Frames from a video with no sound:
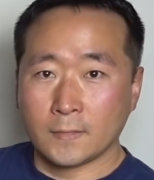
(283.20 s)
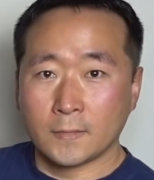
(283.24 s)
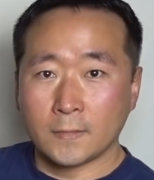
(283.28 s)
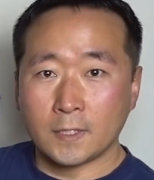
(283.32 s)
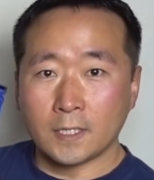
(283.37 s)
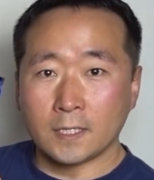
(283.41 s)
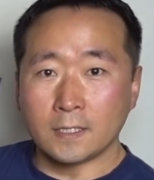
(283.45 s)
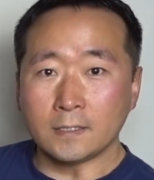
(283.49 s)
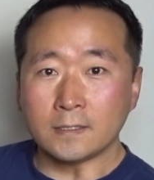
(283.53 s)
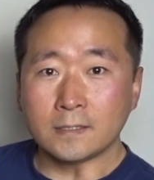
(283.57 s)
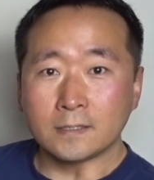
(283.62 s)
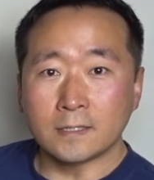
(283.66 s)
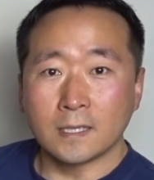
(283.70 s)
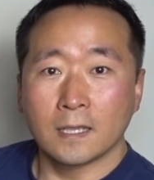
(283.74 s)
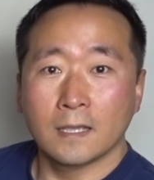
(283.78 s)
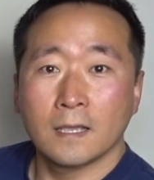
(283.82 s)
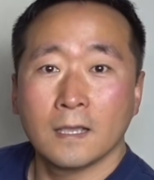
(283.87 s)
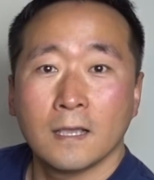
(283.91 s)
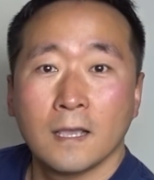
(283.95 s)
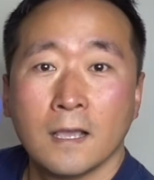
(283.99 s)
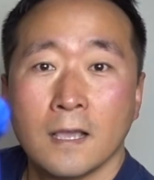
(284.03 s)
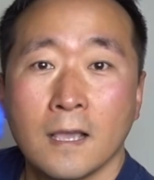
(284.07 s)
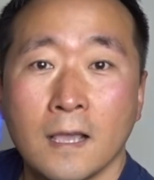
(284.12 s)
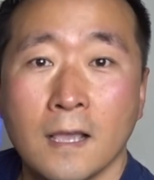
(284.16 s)
This
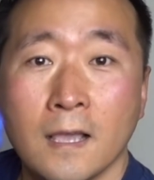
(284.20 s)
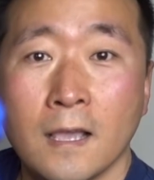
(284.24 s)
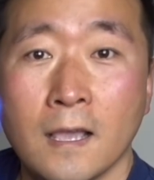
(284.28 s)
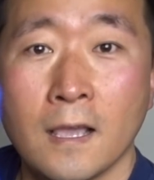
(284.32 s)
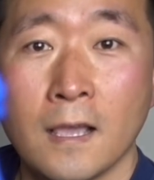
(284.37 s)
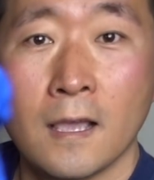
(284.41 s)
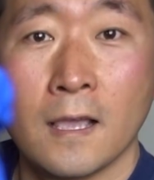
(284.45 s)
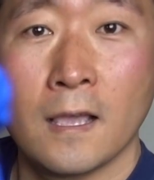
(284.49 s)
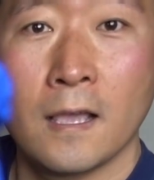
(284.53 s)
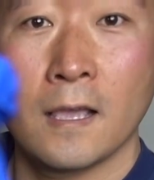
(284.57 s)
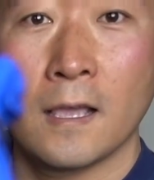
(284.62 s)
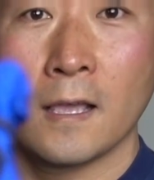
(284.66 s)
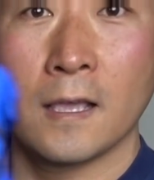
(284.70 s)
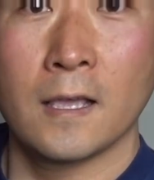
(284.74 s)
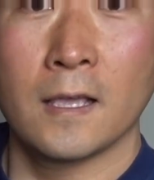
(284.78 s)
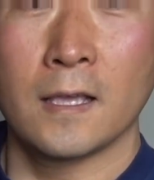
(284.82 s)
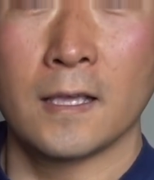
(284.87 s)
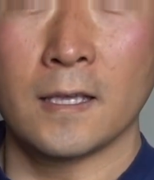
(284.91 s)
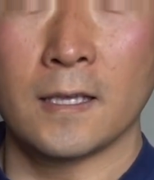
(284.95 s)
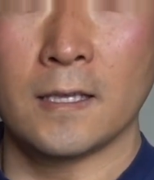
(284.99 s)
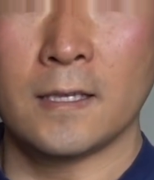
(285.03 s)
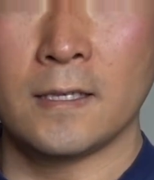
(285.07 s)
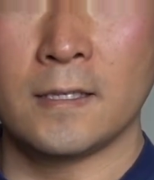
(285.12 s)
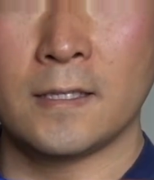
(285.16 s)

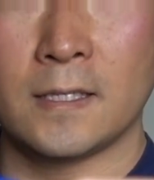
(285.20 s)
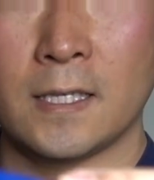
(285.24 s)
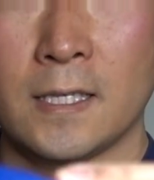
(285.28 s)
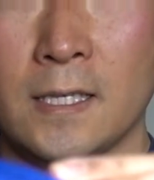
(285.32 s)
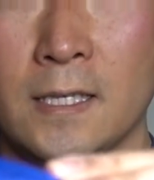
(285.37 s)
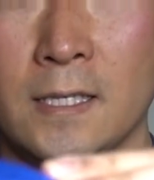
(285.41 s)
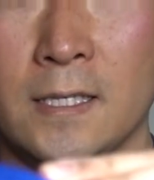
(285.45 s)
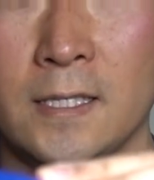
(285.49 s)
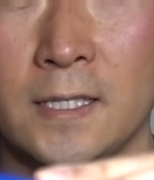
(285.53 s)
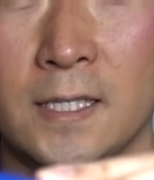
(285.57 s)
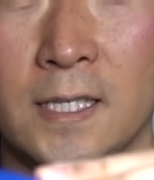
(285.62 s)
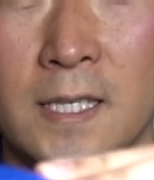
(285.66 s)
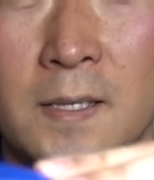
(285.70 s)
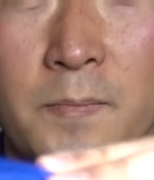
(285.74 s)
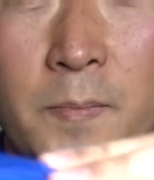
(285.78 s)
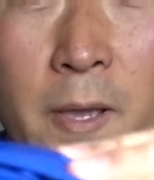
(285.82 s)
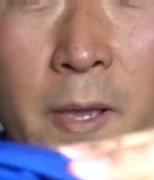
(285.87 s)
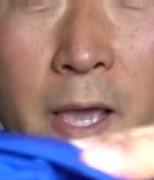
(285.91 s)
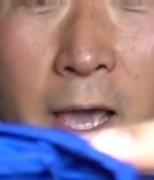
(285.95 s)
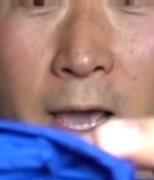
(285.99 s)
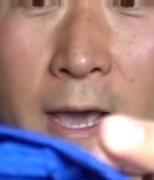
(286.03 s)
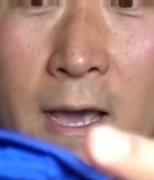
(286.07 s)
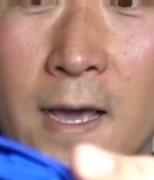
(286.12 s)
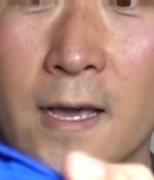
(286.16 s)
is the
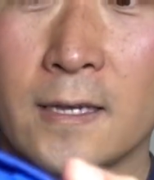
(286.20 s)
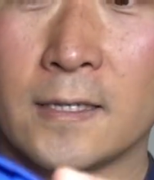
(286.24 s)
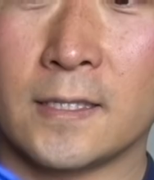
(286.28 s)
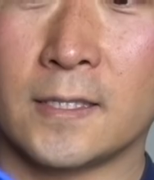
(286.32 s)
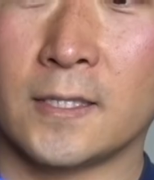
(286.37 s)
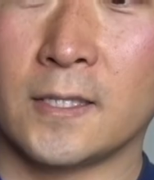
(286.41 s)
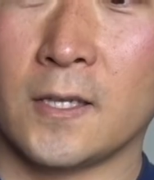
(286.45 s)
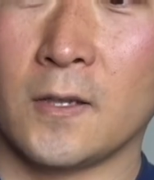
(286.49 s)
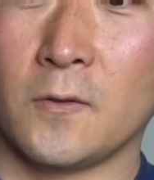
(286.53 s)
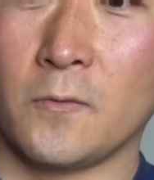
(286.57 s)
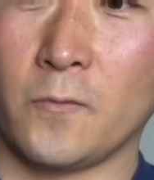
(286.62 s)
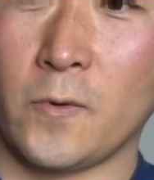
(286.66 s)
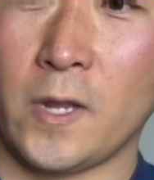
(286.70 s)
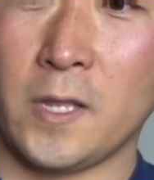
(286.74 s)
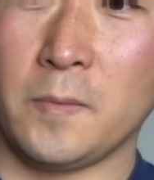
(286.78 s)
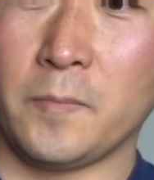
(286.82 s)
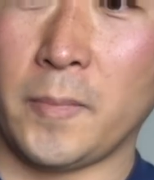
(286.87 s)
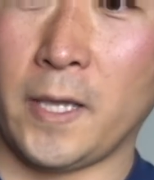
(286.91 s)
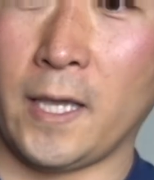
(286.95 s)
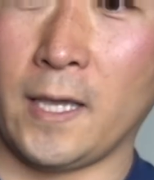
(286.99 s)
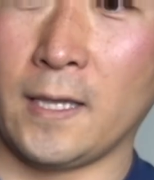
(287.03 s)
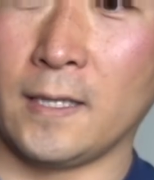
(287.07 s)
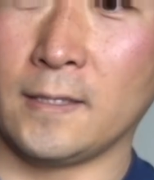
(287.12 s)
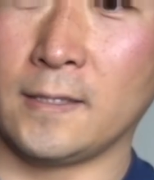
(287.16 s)
ZPacks Rain
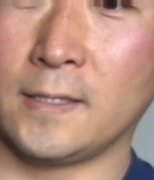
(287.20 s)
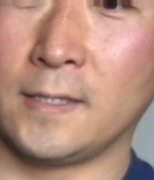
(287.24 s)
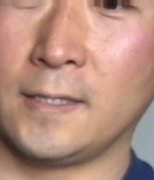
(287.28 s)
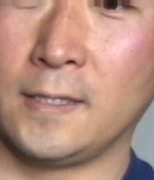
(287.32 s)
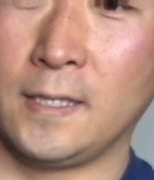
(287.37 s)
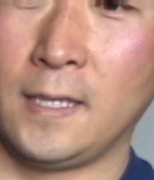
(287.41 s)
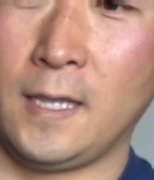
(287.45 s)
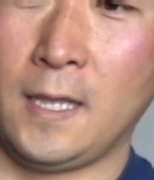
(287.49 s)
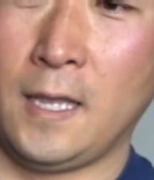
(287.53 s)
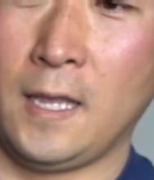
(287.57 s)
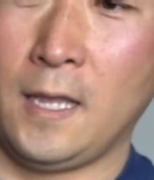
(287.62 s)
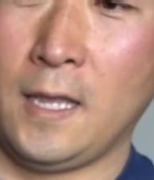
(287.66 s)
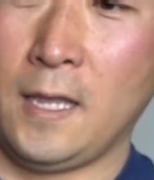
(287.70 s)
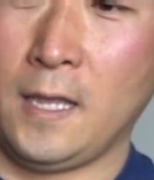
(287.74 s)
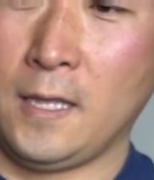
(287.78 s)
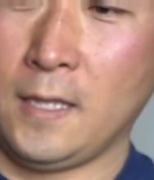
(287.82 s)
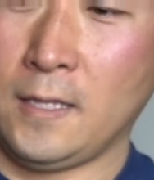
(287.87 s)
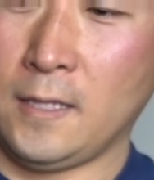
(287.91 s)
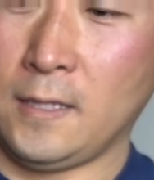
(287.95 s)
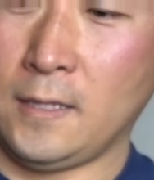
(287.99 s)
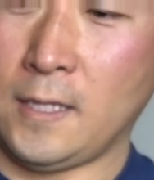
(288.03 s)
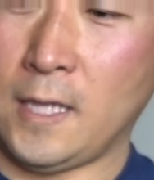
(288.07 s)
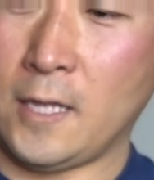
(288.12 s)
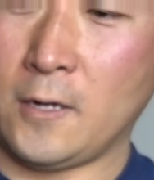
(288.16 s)
pants.
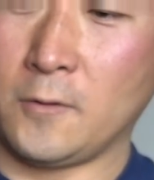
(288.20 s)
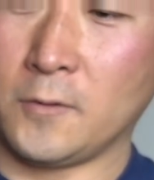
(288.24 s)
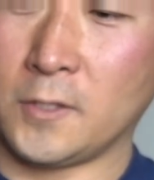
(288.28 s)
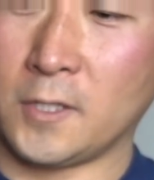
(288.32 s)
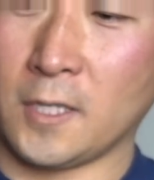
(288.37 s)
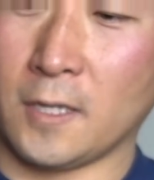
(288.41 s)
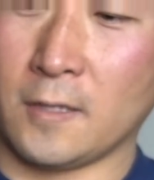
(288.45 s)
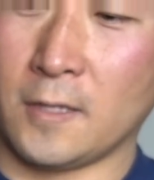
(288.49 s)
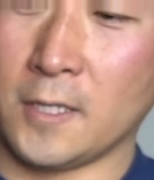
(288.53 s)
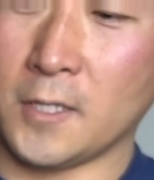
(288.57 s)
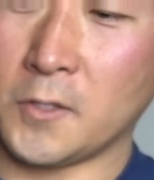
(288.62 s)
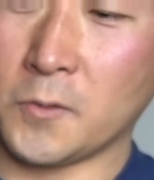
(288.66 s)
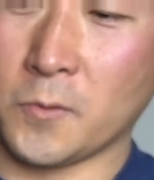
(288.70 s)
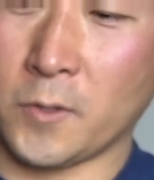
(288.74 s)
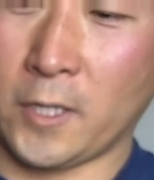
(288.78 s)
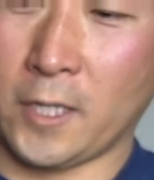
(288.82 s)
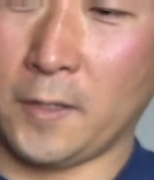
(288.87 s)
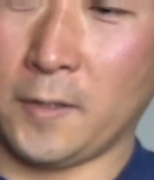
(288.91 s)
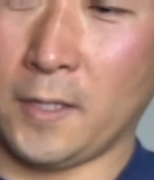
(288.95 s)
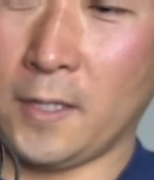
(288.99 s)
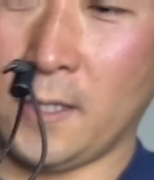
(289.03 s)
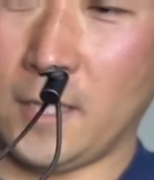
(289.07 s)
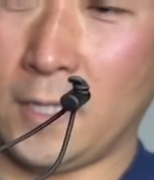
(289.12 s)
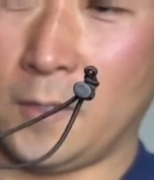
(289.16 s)
They don't sell this one
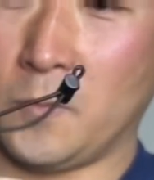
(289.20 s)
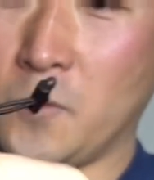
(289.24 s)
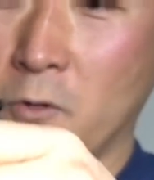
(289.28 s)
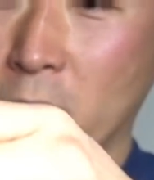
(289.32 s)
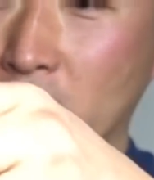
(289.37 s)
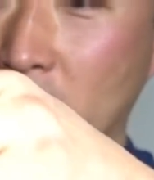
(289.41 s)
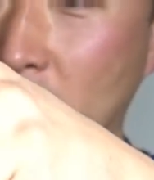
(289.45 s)
anymore.